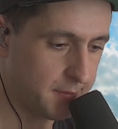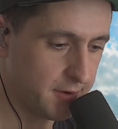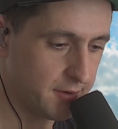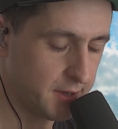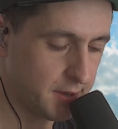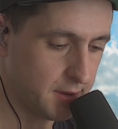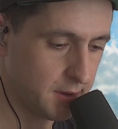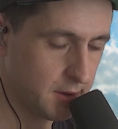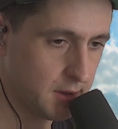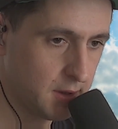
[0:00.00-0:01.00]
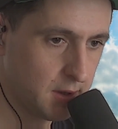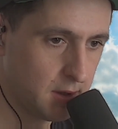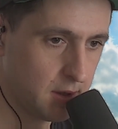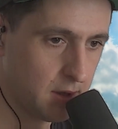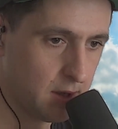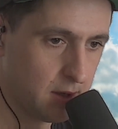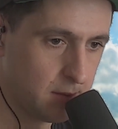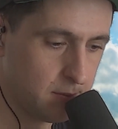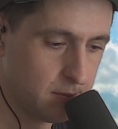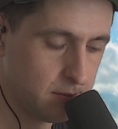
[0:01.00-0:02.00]
Mirror
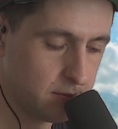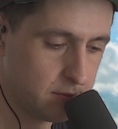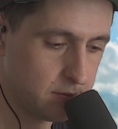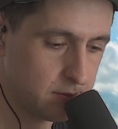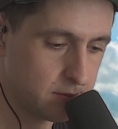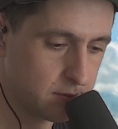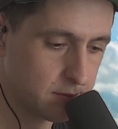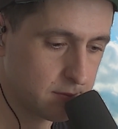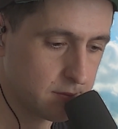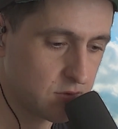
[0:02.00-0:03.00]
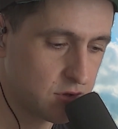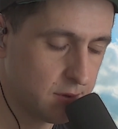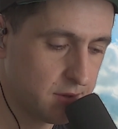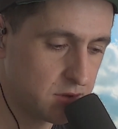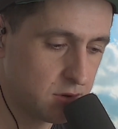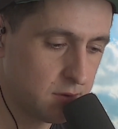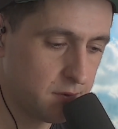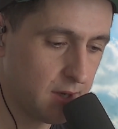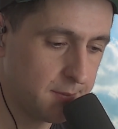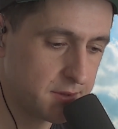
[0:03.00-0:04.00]
um, Joan is
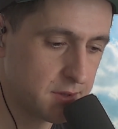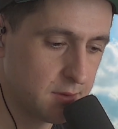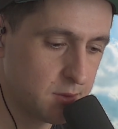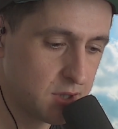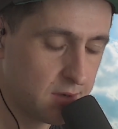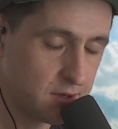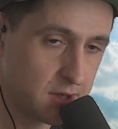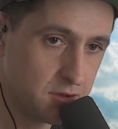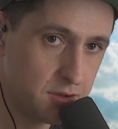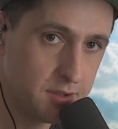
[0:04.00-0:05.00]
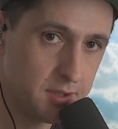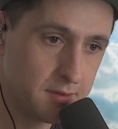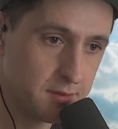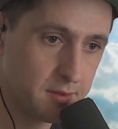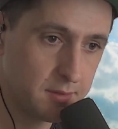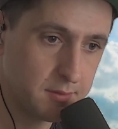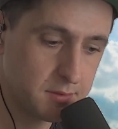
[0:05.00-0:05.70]
Awful episode, which I really enjoyed. I thought